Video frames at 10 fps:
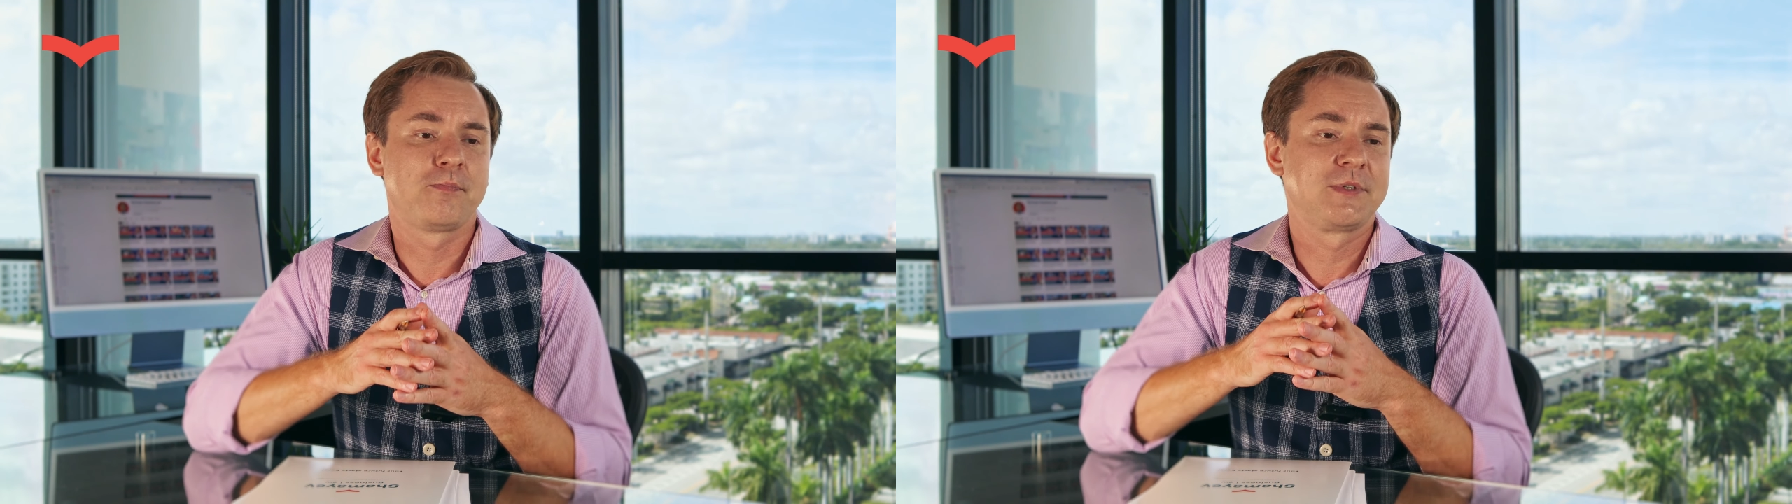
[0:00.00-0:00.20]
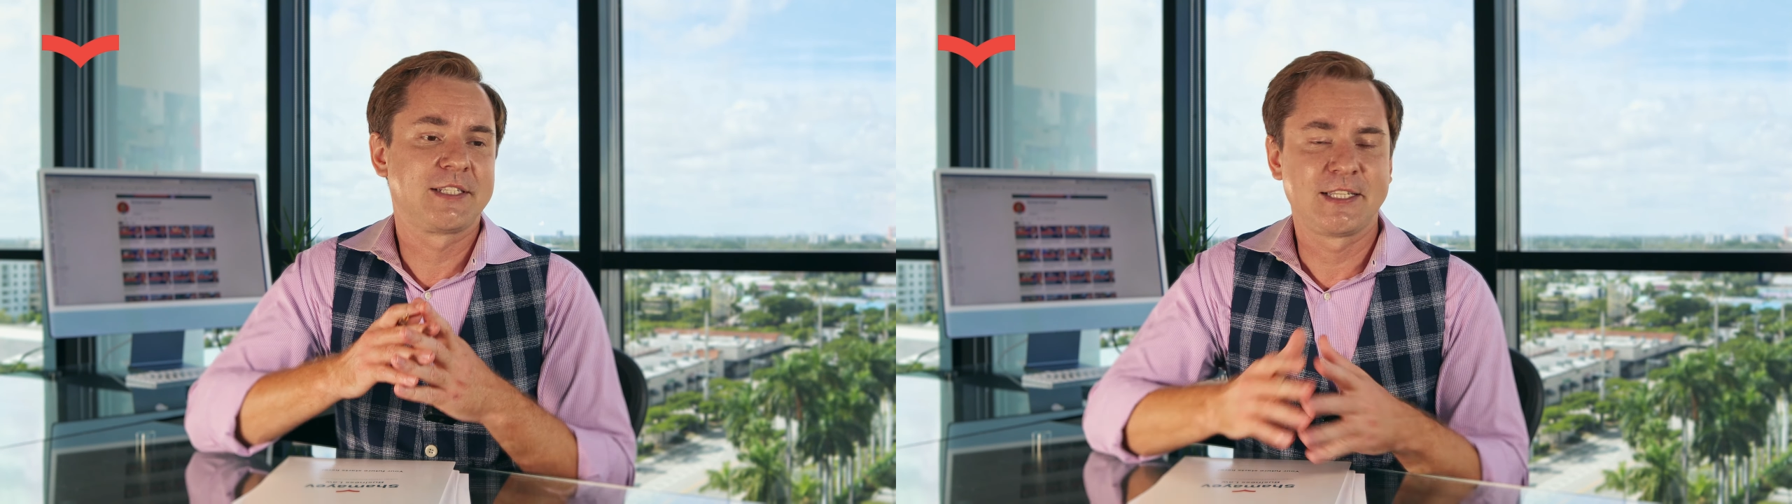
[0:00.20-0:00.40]

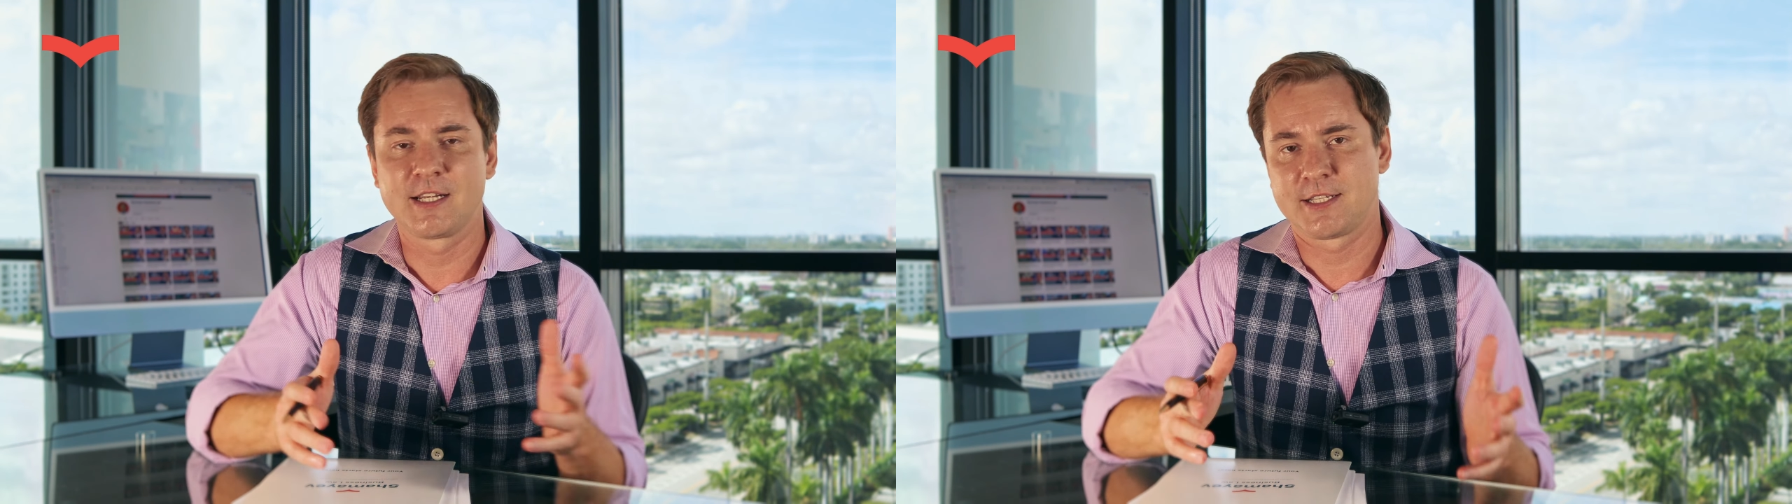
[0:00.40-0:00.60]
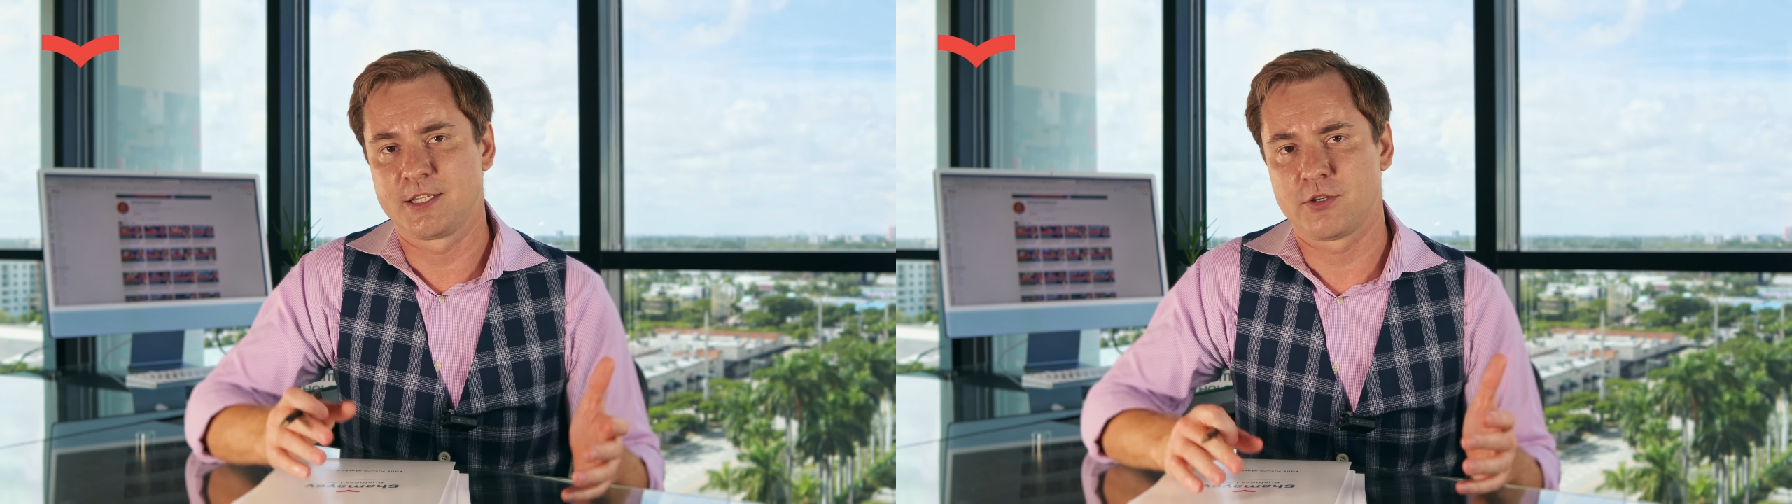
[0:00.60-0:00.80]

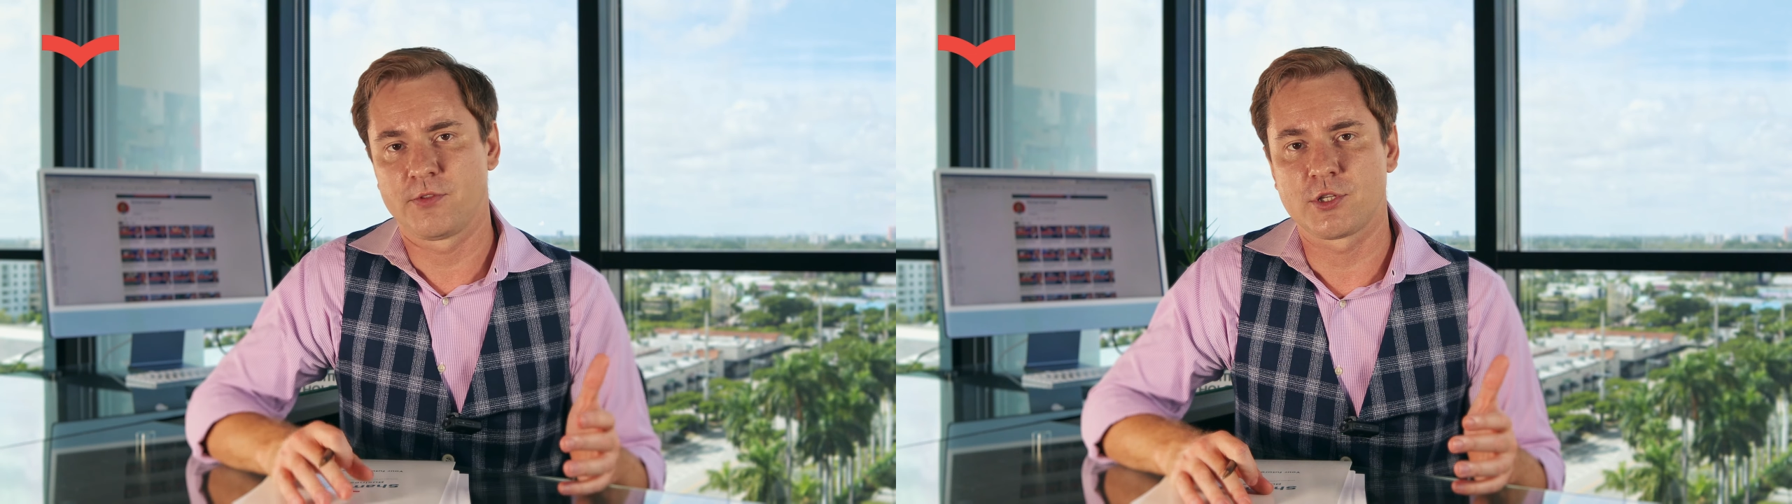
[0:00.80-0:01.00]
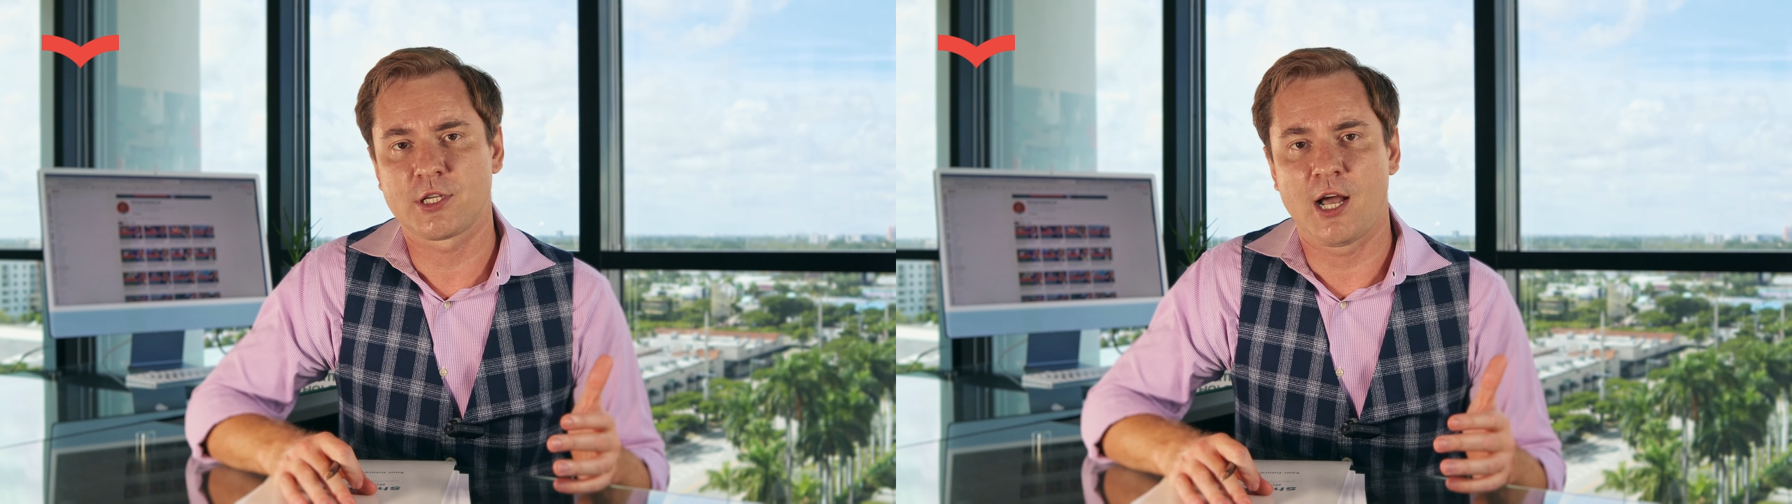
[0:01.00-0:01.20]
citizens
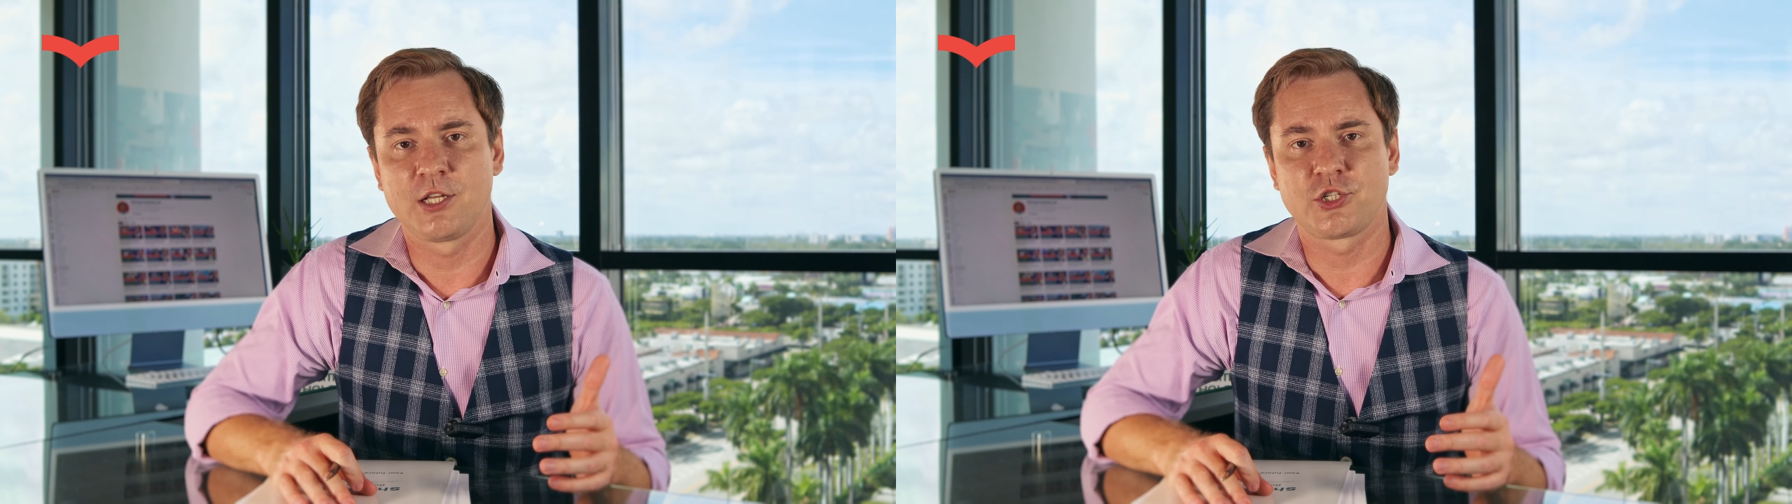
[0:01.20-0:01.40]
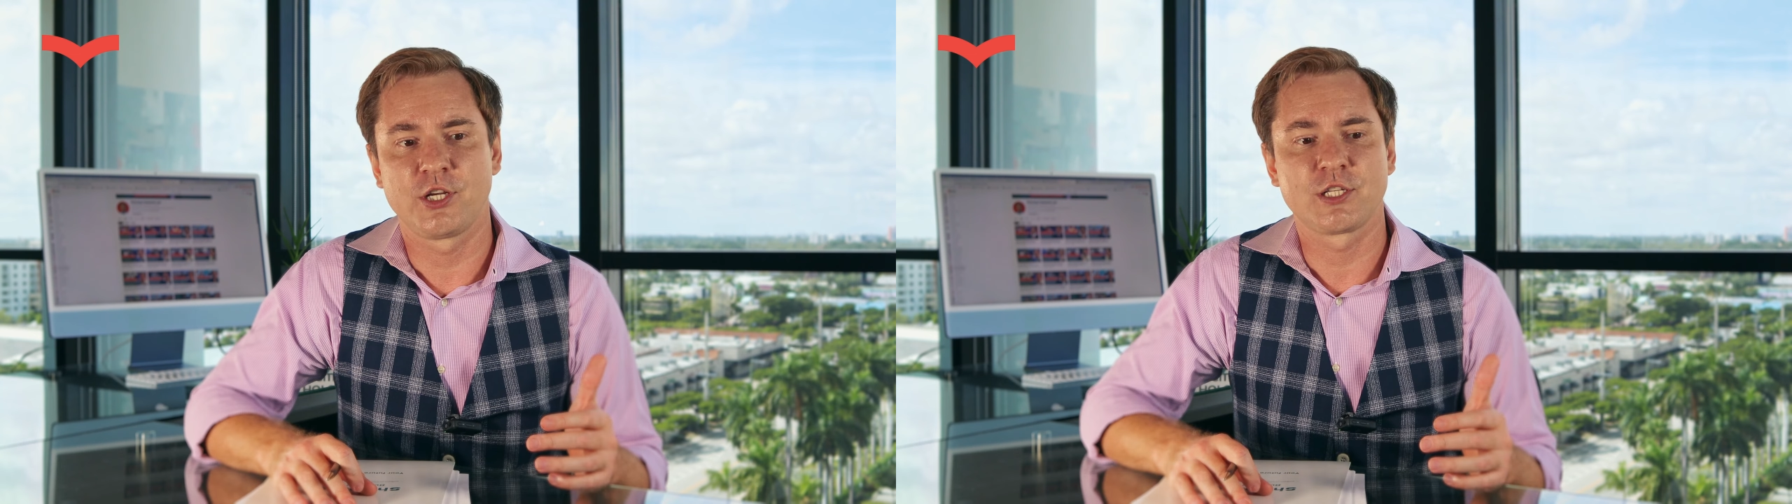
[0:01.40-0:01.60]
of those
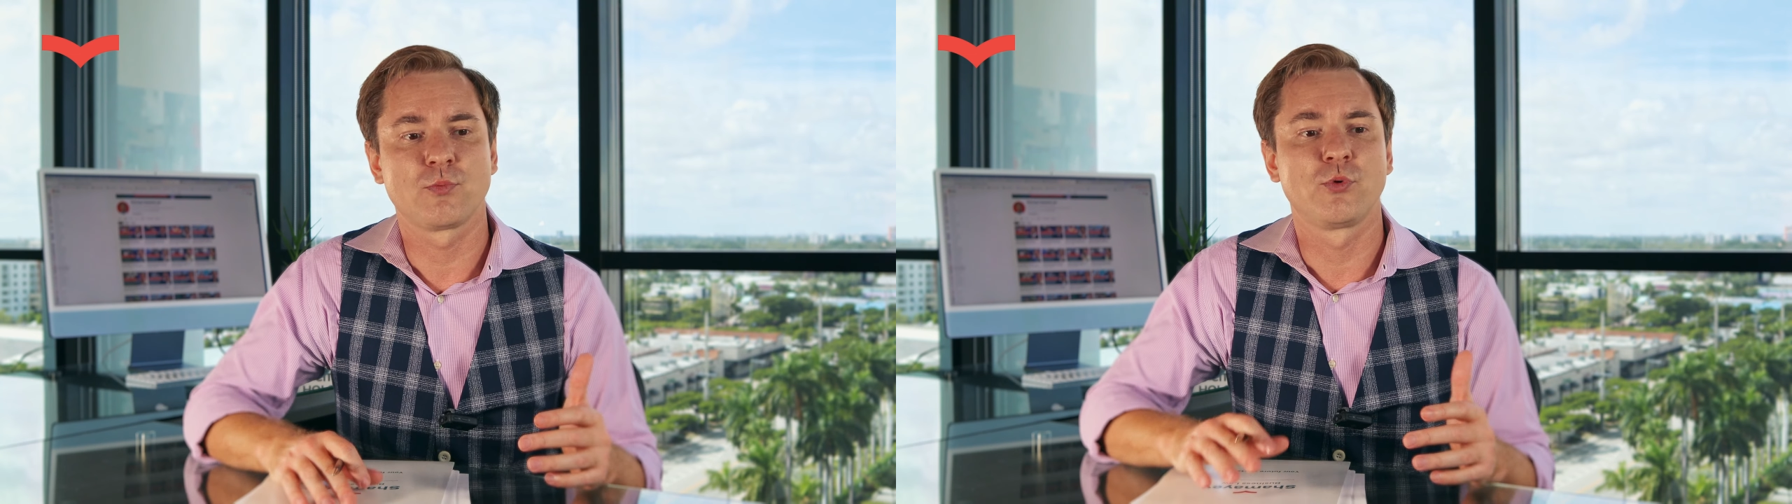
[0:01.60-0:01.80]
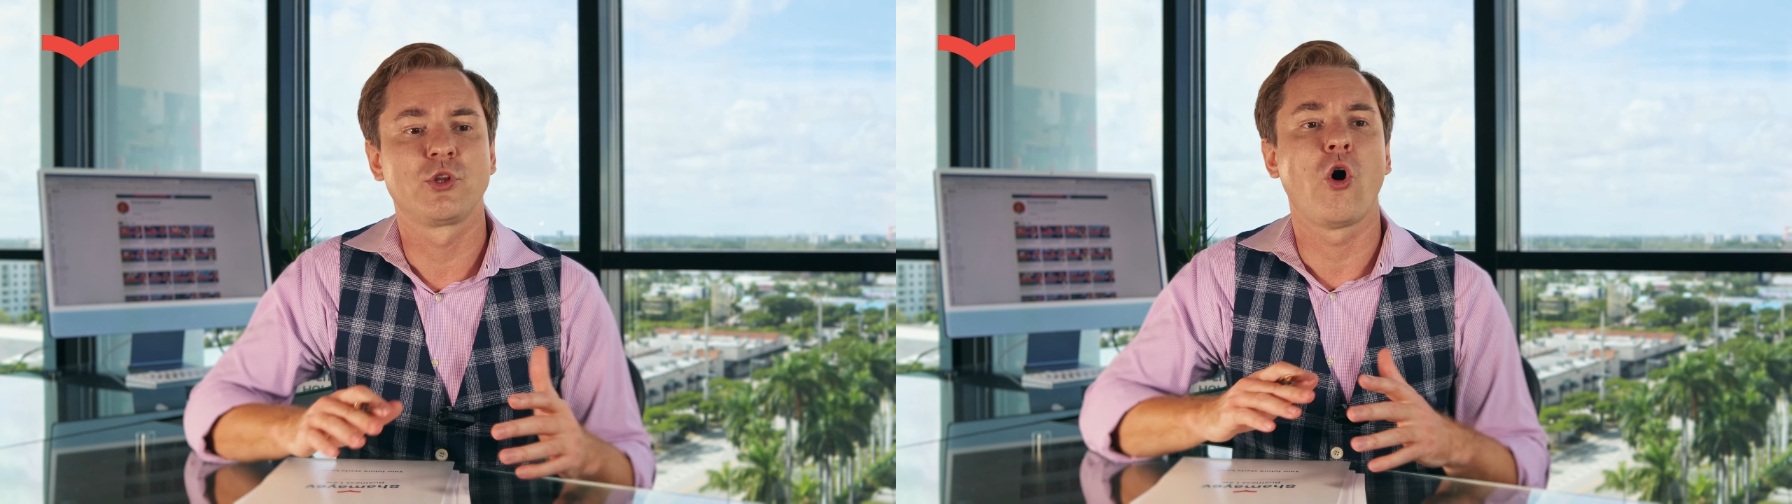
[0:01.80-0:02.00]

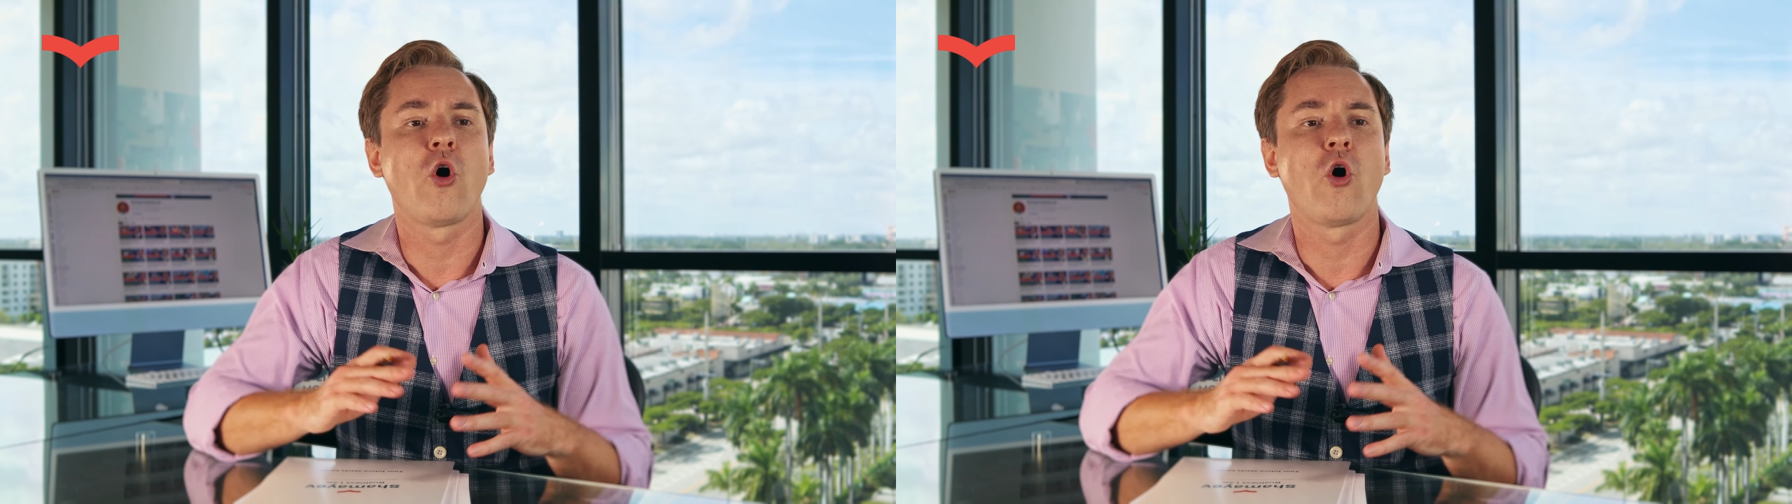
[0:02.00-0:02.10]
countries with